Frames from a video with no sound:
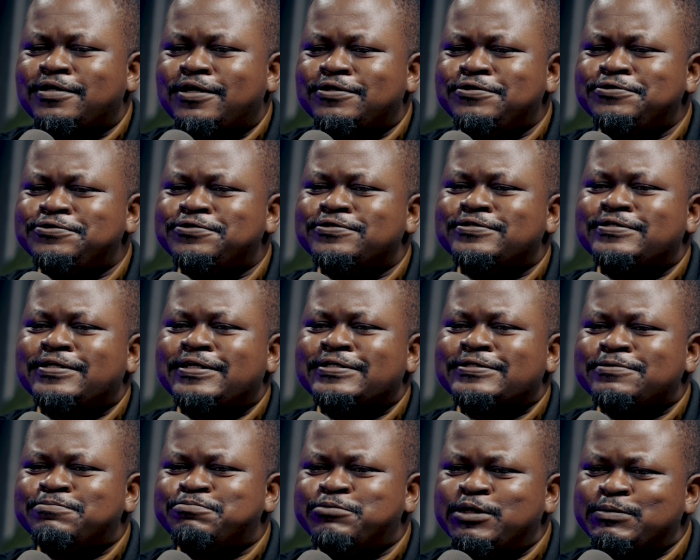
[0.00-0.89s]
Are you
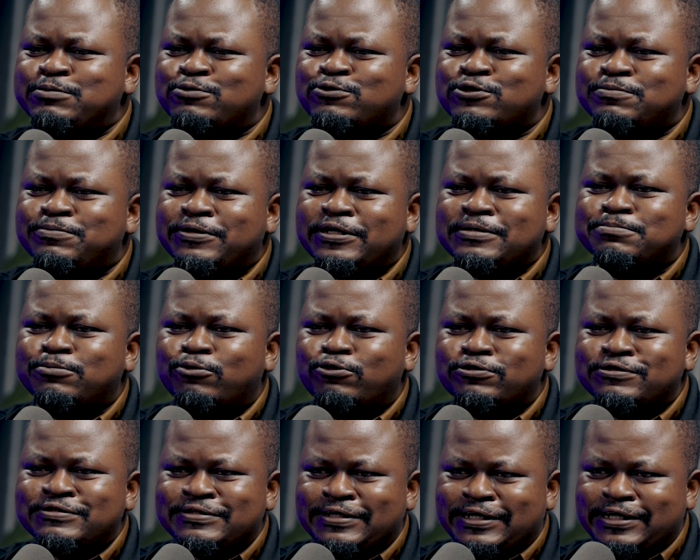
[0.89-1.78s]
suggesting people spend
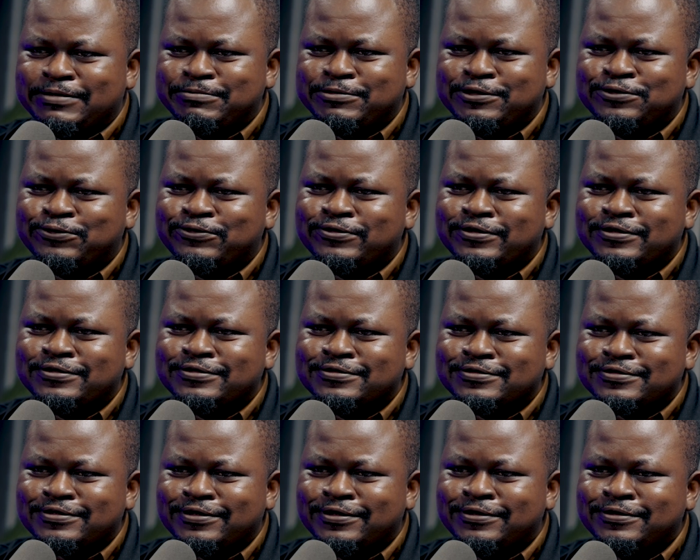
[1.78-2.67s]
more time in
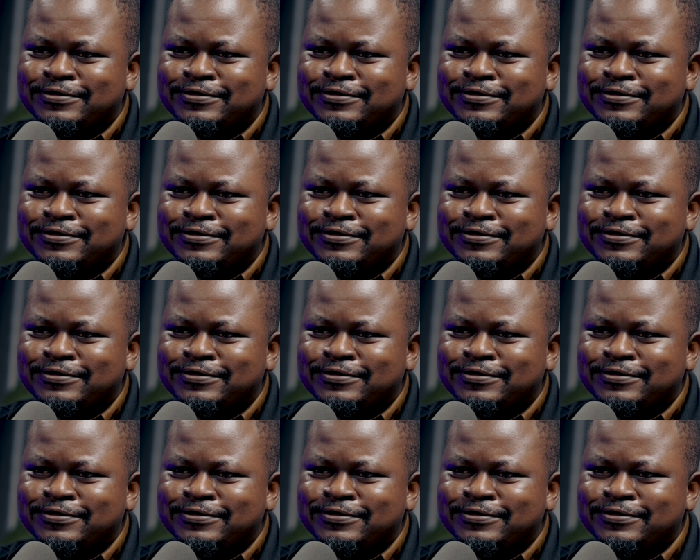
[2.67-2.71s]
toilets?